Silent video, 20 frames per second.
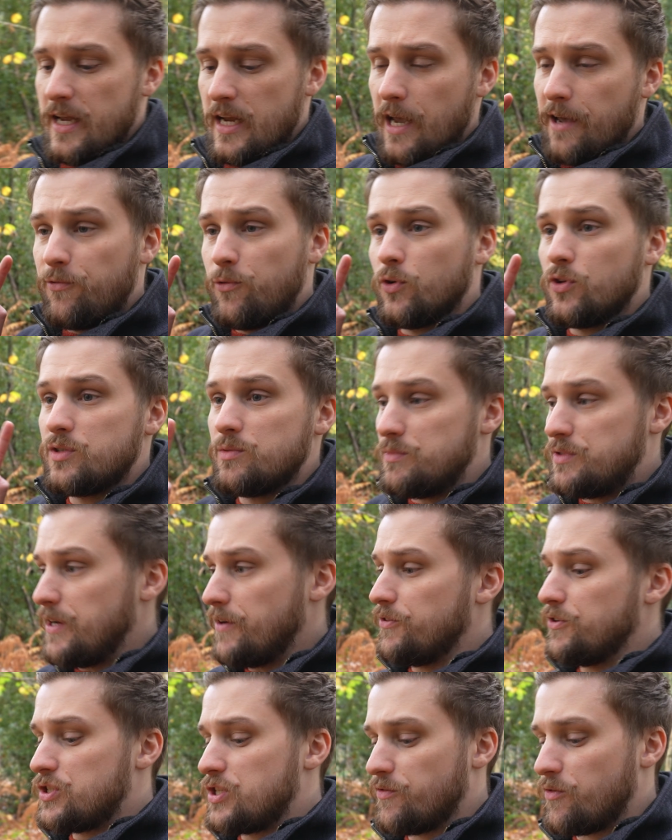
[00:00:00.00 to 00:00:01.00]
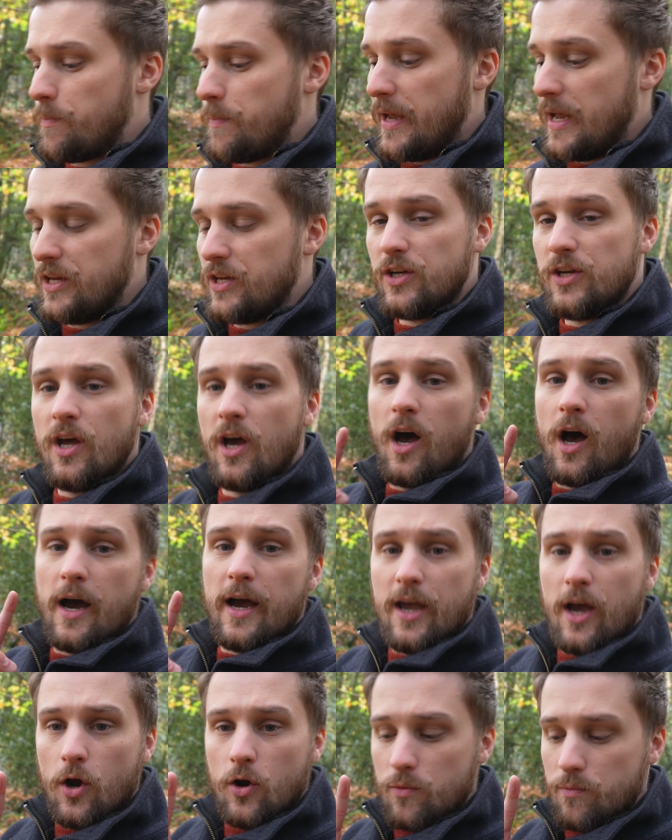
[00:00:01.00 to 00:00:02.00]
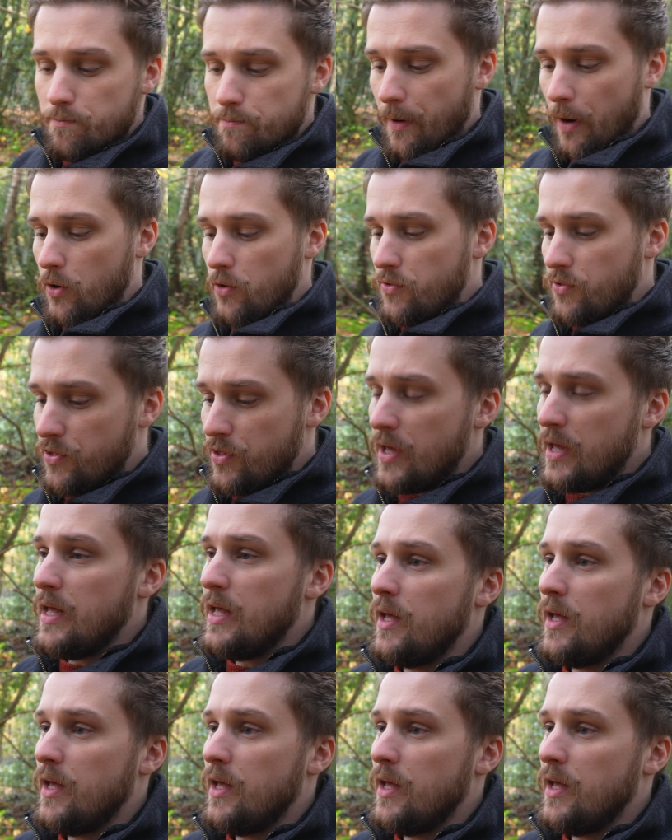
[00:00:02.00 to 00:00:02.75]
If you want some difference of opinion, I own both.